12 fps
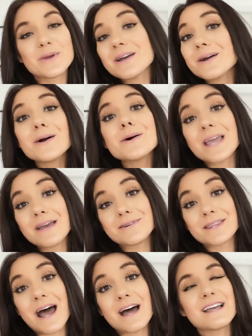We are okay
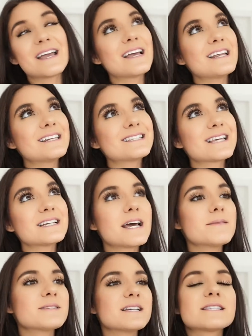with that. And
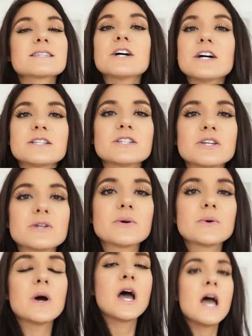sometimes it's good
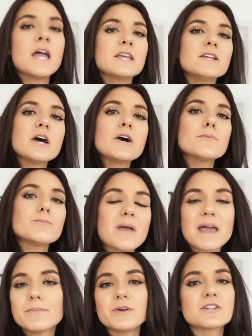to, you know,
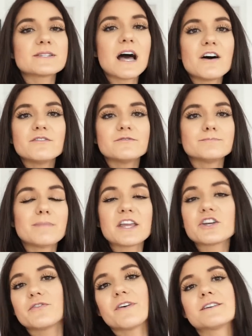pamper yourself,
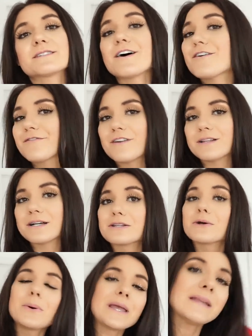make yourself feel like
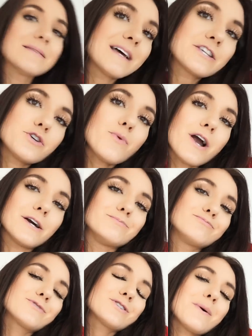the queen that you
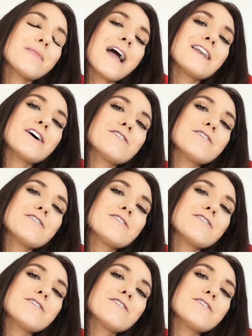are. So on that